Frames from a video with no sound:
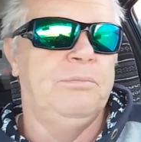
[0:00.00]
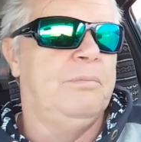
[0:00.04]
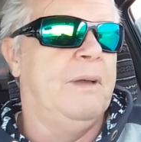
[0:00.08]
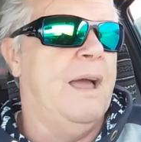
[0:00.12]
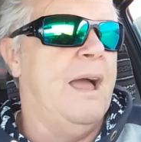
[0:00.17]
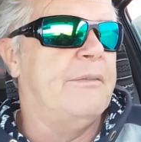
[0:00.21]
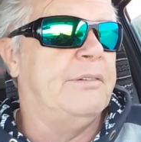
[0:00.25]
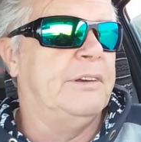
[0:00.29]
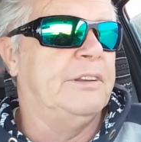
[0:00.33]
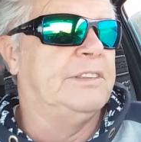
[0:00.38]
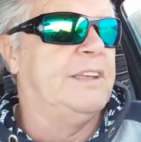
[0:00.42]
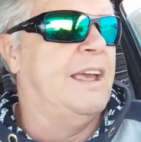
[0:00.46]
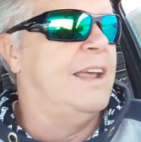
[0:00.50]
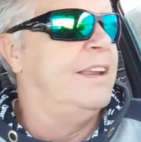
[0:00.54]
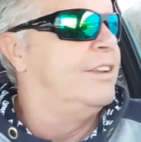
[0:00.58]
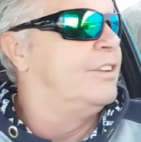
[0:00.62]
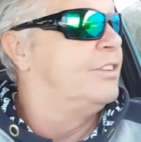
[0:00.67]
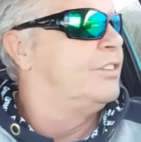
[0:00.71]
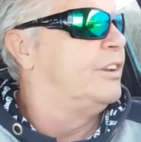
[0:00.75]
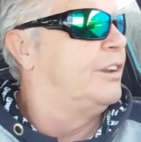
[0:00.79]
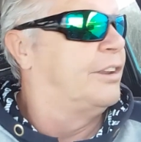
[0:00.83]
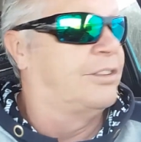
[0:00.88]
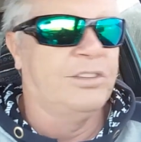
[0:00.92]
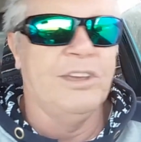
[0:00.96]
have a
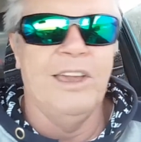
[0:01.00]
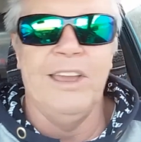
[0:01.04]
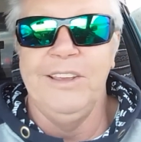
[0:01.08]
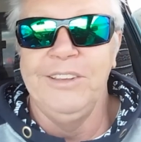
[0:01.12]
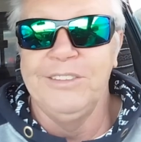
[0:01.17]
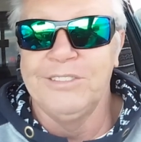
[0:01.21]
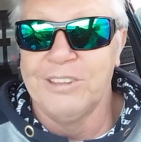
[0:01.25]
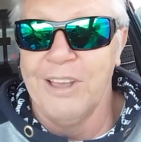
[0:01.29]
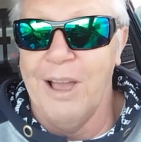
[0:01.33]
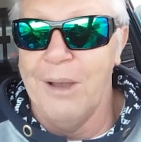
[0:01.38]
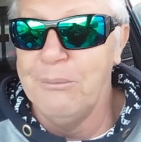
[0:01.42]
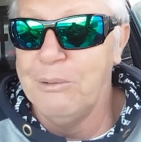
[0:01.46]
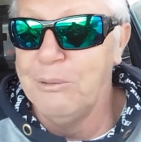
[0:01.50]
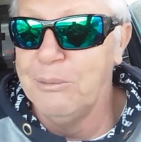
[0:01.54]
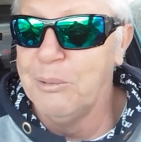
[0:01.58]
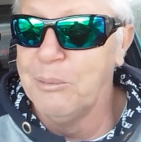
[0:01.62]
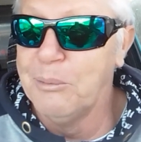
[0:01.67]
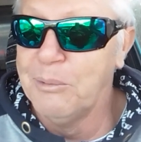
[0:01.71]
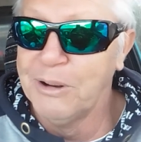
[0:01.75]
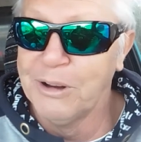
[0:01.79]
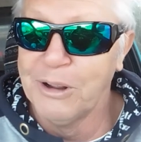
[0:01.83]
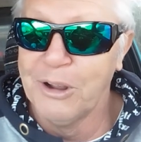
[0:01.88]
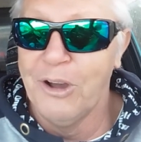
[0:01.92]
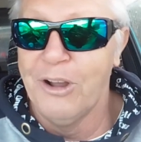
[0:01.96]
tendency to think some of
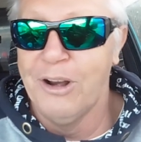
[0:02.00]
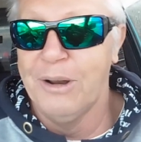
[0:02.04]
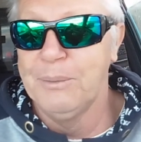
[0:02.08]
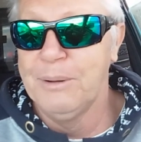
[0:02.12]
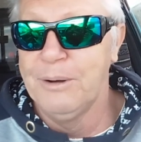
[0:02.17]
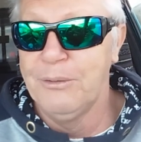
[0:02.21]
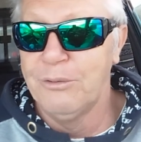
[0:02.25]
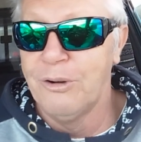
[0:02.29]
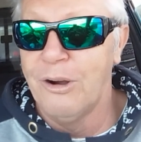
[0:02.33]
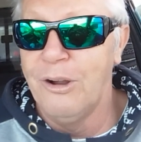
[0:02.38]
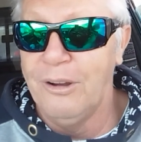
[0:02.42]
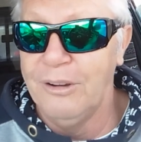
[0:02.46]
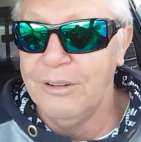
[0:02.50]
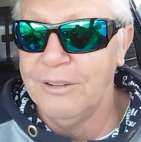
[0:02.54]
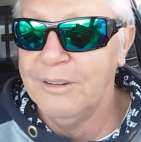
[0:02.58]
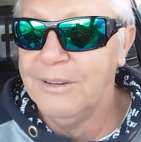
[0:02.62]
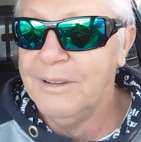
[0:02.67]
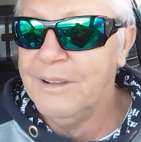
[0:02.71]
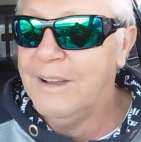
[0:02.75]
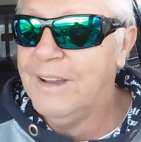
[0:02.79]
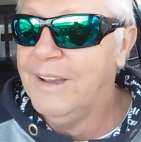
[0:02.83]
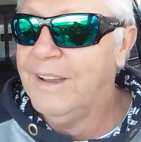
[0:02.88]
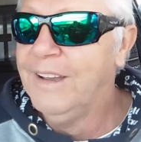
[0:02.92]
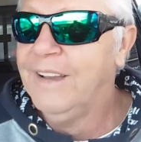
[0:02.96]
them have got to be wrong.
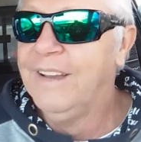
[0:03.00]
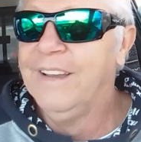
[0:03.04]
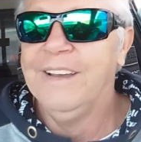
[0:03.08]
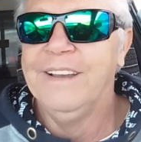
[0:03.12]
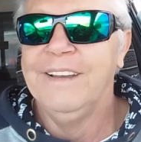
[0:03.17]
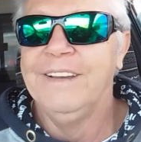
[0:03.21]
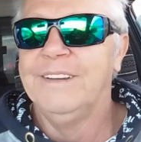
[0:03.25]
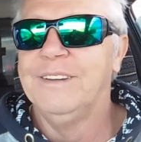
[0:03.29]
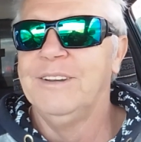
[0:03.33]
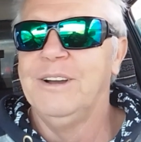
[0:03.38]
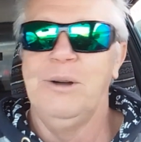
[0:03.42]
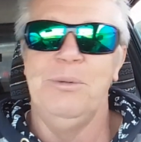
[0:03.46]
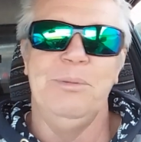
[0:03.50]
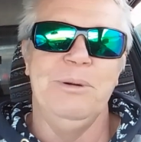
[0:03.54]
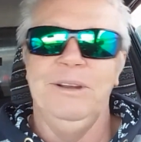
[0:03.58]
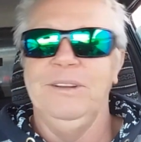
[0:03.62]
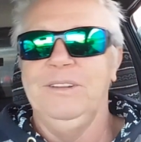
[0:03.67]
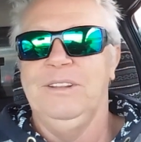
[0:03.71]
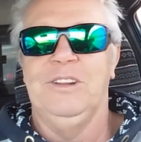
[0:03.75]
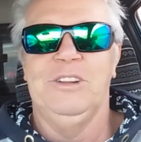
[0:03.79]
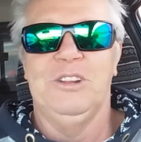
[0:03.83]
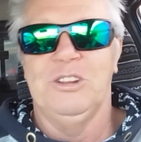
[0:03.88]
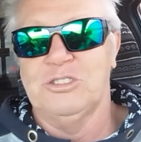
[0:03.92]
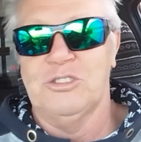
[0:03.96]
I
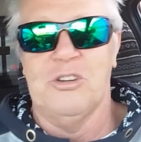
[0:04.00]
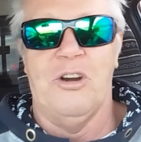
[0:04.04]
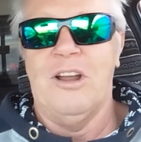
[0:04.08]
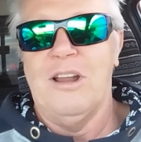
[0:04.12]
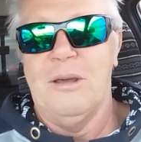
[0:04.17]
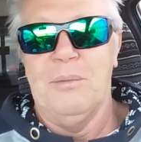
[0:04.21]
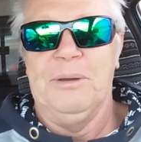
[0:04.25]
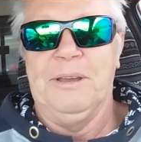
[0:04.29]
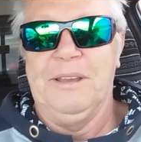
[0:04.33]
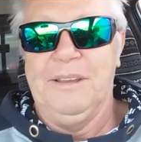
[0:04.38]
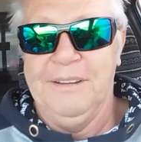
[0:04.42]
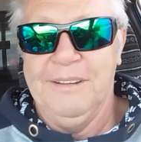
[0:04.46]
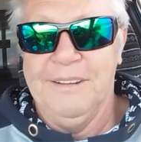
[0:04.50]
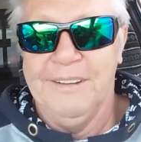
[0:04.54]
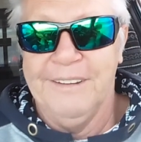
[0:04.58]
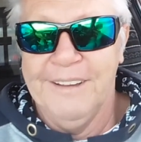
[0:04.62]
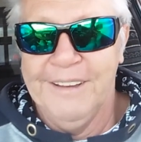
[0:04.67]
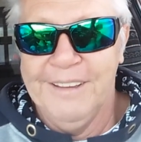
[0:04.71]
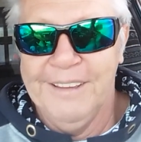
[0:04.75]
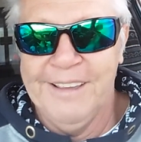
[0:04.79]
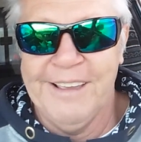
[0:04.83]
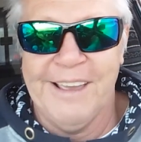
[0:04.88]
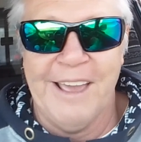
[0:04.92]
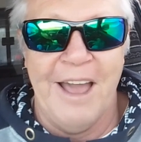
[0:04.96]
mean, they just got to be.
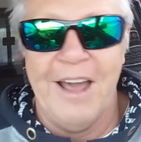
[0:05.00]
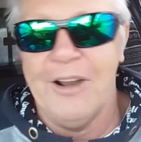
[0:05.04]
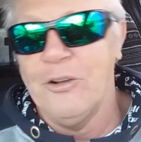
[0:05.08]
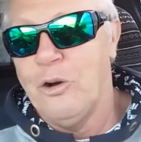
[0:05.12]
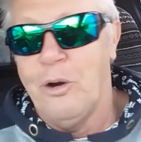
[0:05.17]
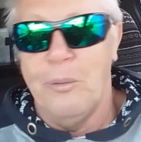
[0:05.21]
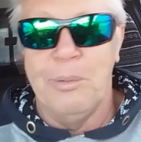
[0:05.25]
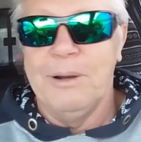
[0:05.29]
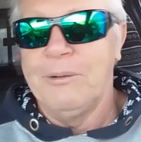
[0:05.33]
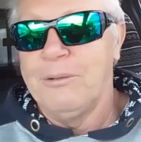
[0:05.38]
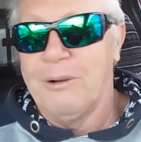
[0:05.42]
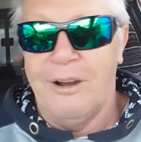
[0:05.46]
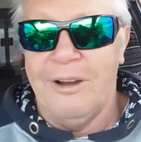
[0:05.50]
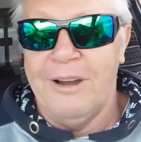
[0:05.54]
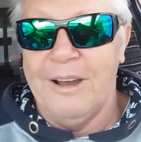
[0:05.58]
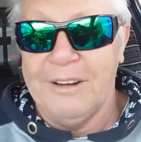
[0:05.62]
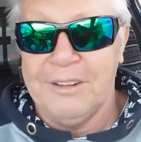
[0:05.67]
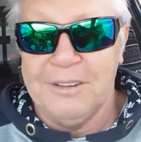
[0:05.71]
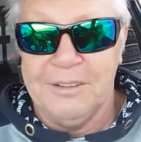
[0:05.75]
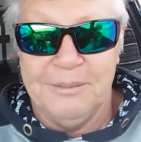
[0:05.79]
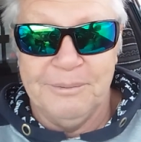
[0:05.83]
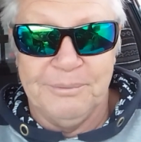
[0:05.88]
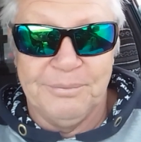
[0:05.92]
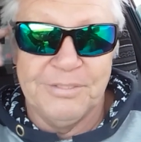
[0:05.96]
You can't all be
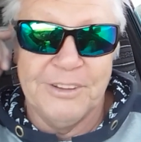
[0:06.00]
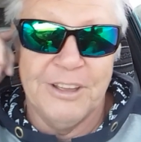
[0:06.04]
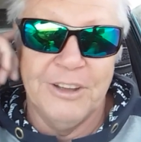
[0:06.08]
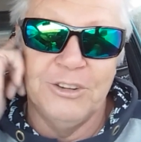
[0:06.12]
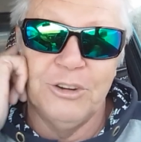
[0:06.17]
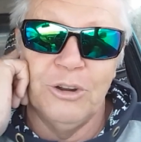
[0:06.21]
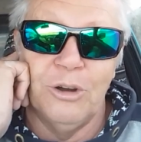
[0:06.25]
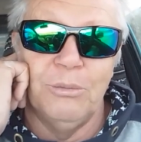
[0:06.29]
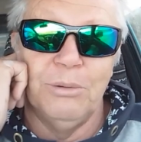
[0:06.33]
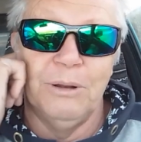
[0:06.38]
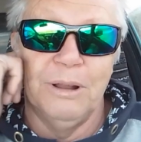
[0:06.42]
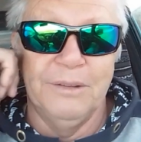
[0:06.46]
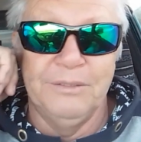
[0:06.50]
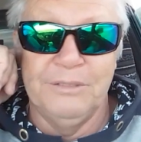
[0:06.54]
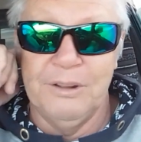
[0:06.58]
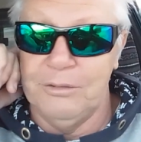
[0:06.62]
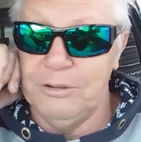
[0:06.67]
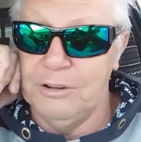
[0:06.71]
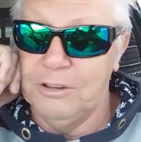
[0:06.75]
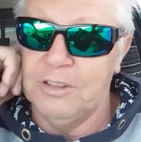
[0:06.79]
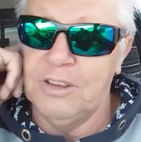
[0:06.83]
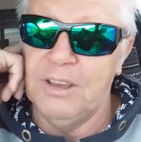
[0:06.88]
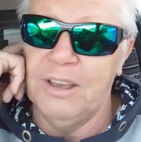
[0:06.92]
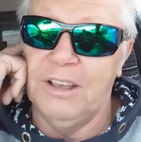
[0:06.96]
right because you all believe
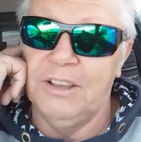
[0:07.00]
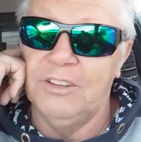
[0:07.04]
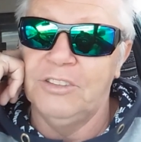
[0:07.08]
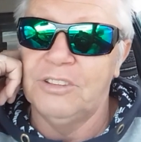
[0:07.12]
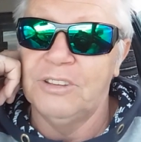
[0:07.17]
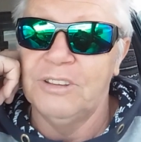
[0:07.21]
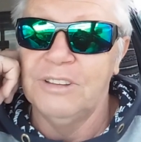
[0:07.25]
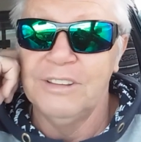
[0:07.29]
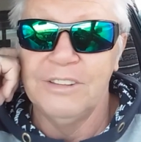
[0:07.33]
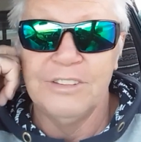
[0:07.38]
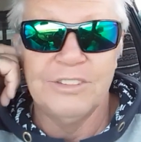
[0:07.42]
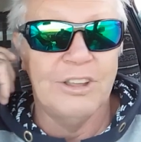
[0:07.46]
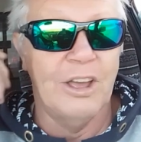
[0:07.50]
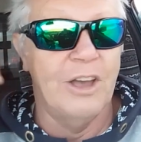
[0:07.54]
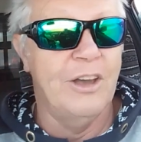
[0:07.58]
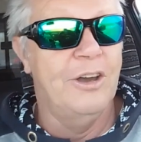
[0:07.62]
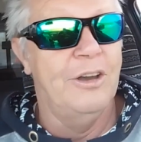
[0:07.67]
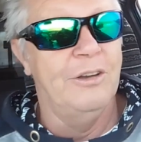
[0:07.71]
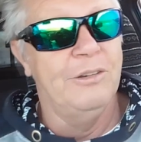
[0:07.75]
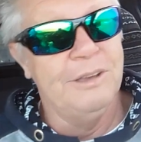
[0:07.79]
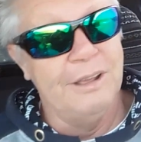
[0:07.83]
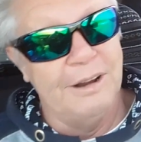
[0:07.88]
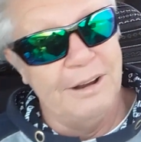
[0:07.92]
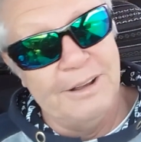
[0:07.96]
different things.
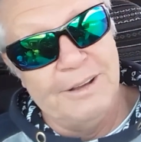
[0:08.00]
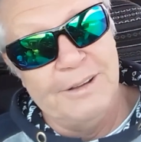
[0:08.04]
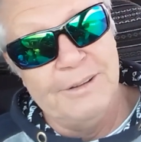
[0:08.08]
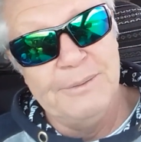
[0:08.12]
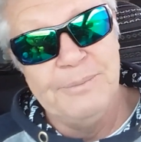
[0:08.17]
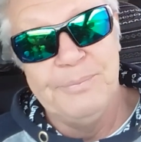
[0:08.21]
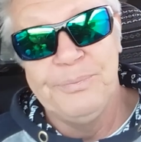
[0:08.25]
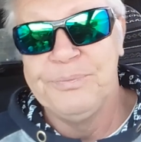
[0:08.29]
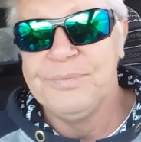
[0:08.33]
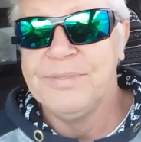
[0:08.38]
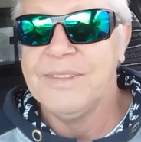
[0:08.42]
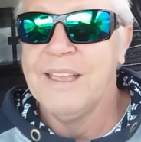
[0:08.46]
So, you know,